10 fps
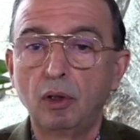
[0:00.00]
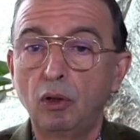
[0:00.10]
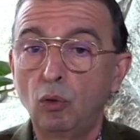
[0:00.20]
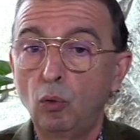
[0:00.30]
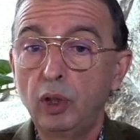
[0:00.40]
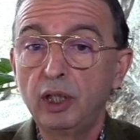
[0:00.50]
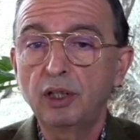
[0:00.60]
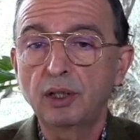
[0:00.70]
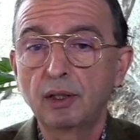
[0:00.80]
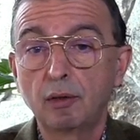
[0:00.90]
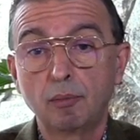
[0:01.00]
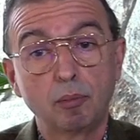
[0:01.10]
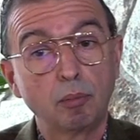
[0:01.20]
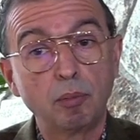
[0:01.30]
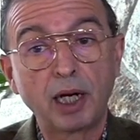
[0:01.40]
which,
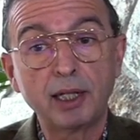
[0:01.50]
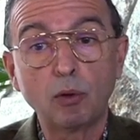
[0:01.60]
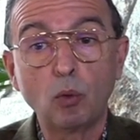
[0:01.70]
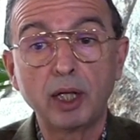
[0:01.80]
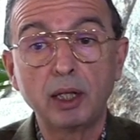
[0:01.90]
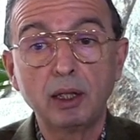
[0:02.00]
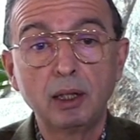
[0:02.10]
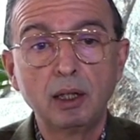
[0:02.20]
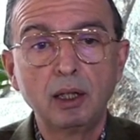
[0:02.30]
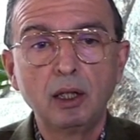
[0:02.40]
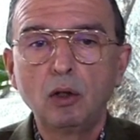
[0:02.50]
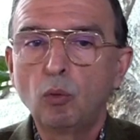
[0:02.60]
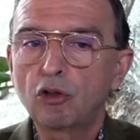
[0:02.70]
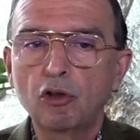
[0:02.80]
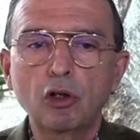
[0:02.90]
by the way,
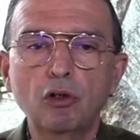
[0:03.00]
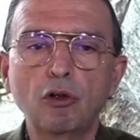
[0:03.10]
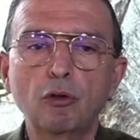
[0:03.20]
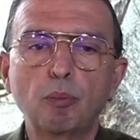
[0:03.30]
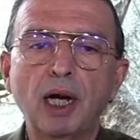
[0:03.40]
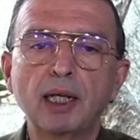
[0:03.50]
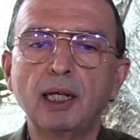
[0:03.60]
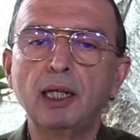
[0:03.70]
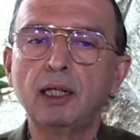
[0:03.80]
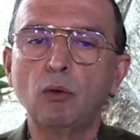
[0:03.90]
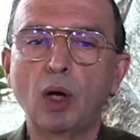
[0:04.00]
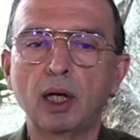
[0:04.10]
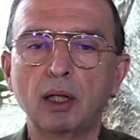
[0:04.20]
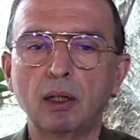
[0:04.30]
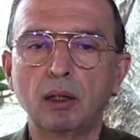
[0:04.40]
was not thought by anyone
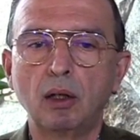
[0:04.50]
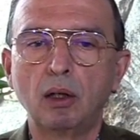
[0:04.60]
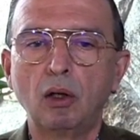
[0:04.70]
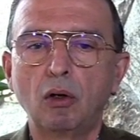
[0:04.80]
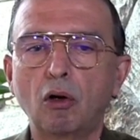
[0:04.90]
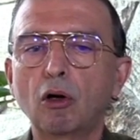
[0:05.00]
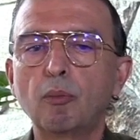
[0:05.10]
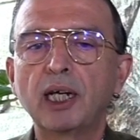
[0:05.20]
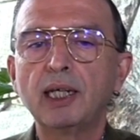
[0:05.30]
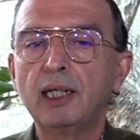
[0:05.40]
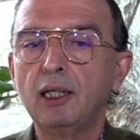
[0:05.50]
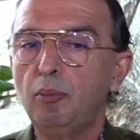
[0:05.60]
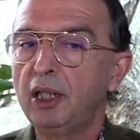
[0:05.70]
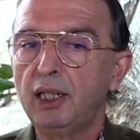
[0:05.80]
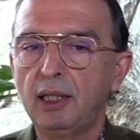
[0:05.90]
or by any
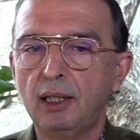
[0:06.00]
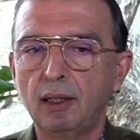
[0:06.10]
being.